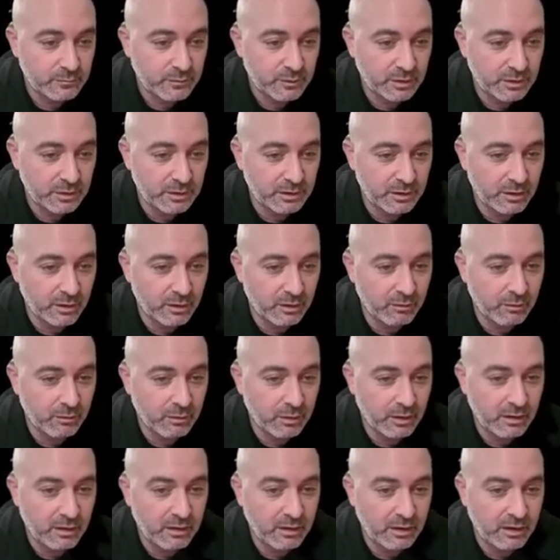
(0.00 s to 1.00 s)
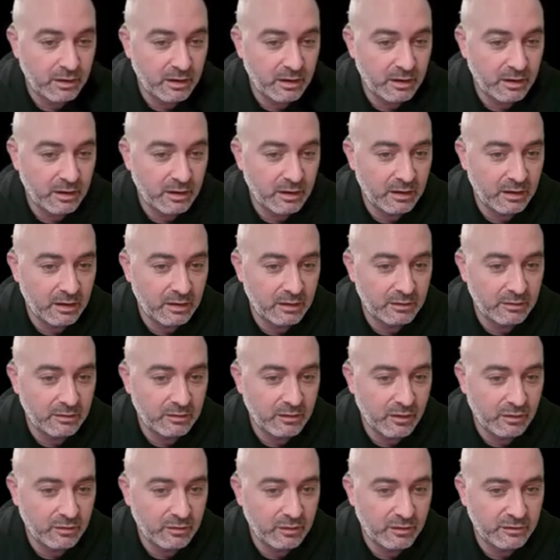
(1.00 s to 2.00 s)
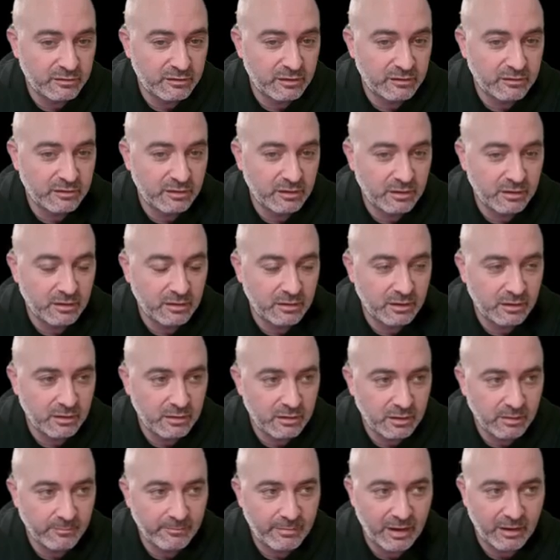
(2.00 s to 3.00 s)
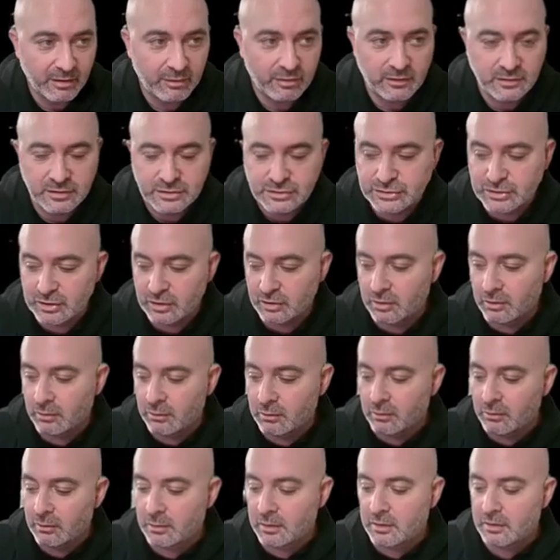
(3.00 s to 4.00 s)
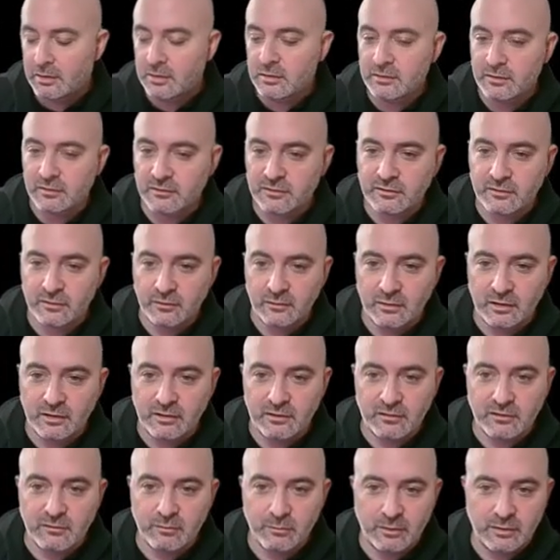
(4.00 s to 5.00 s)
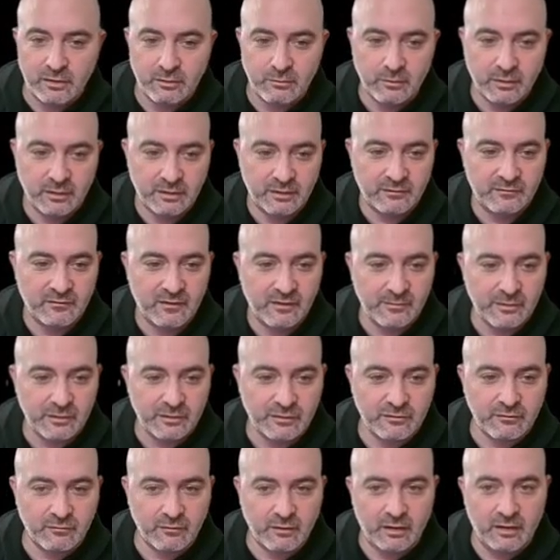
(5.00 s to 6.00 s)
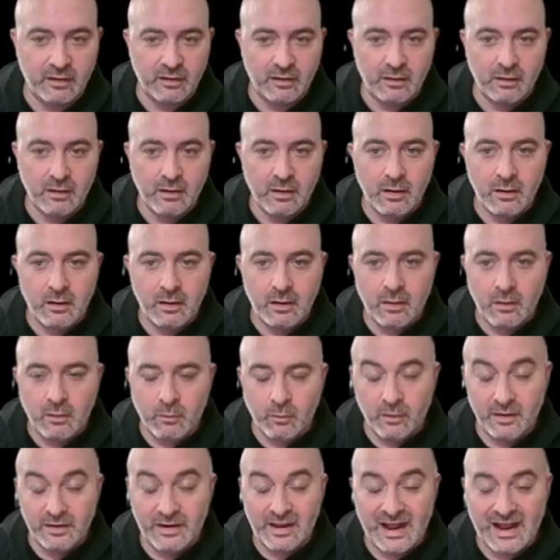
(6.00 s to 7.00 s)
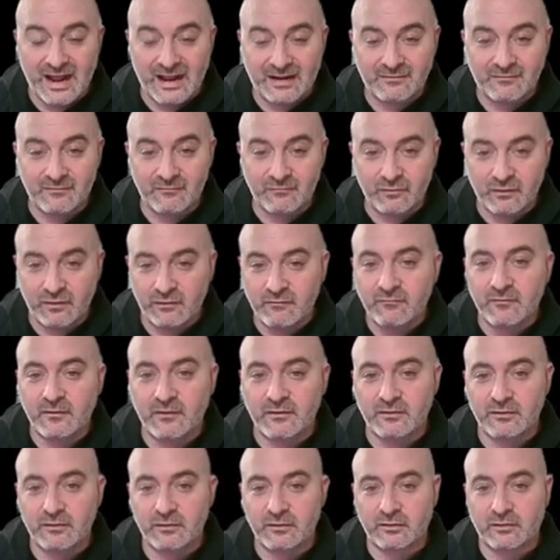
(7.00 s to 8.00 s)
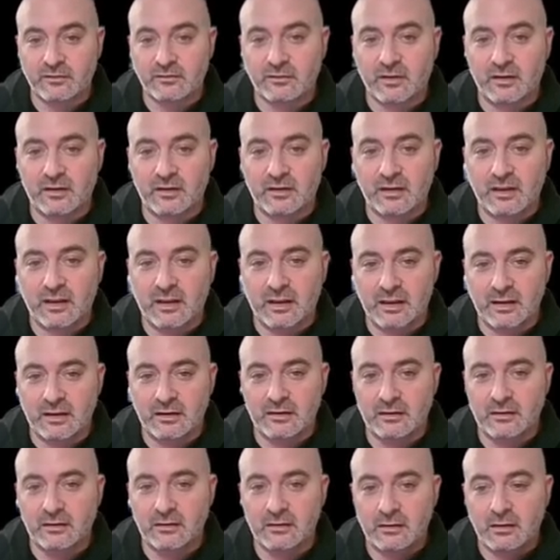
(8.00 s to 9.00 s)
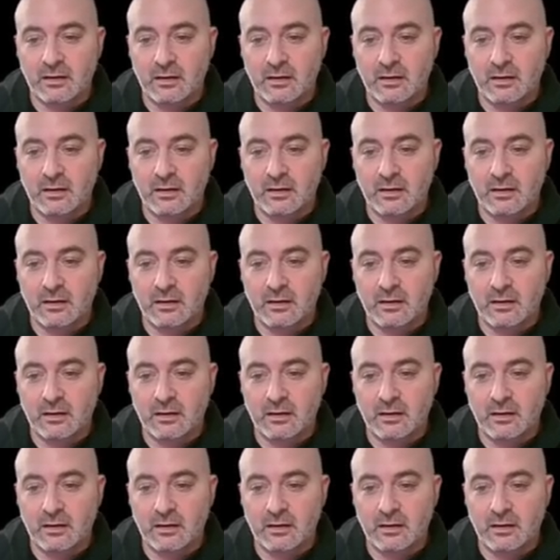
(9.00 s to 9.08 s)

you know, this is a bout that you show your students when you want to demonstrate what active defense looks like, and